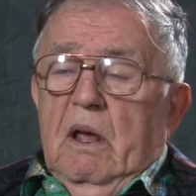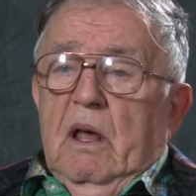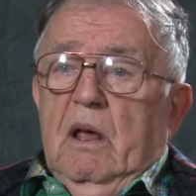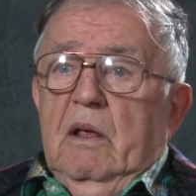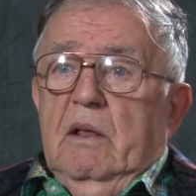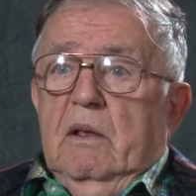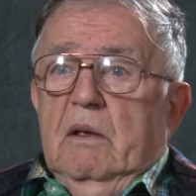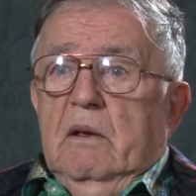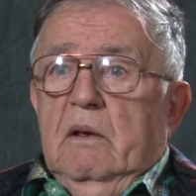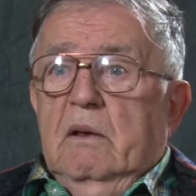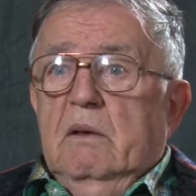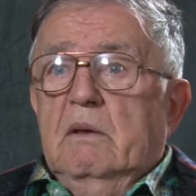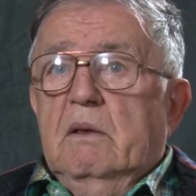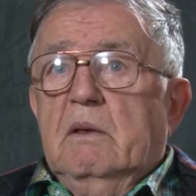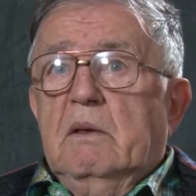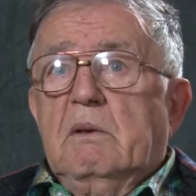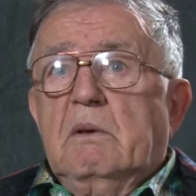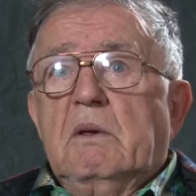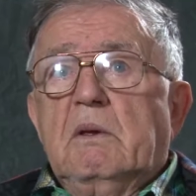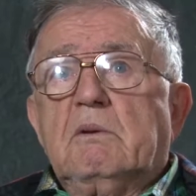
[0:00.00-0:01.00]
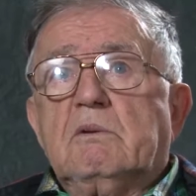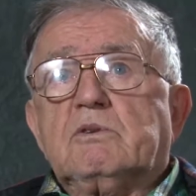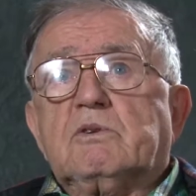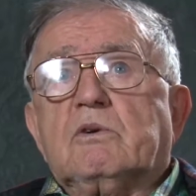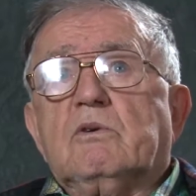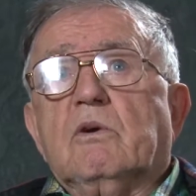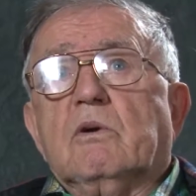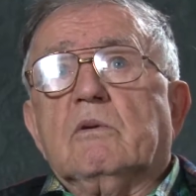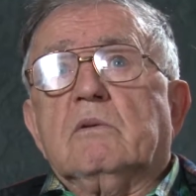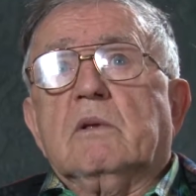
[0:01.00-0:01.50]
And it was
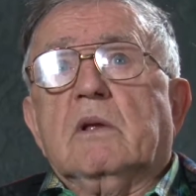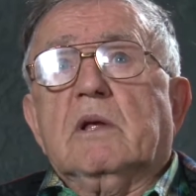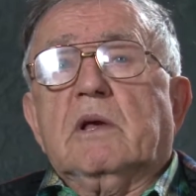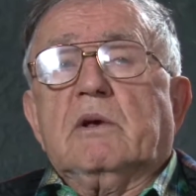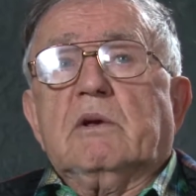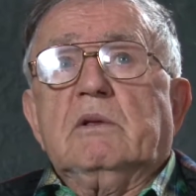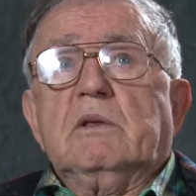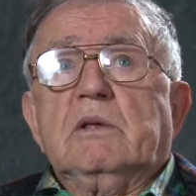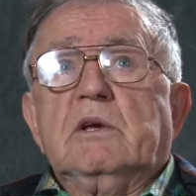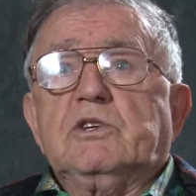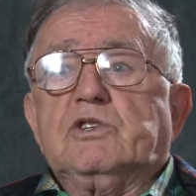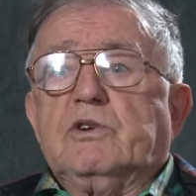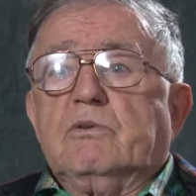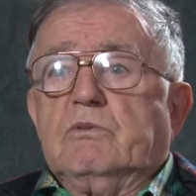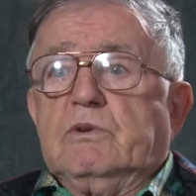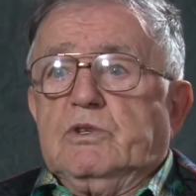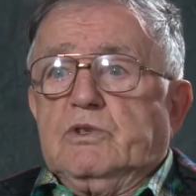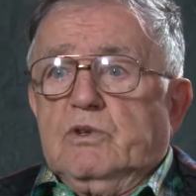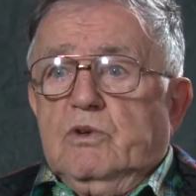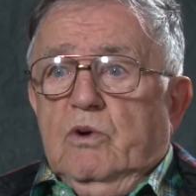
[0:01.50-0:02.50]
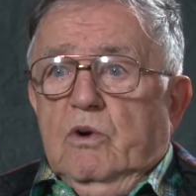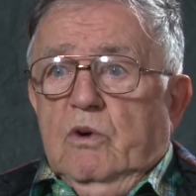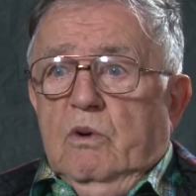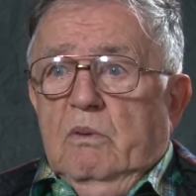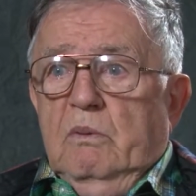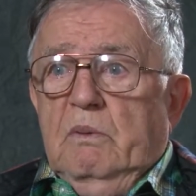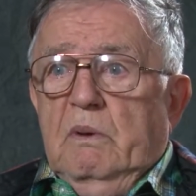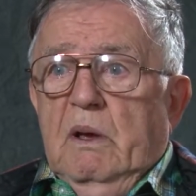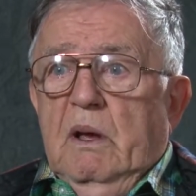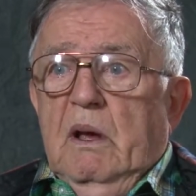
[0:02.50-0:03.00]
called like a enlisted reserve.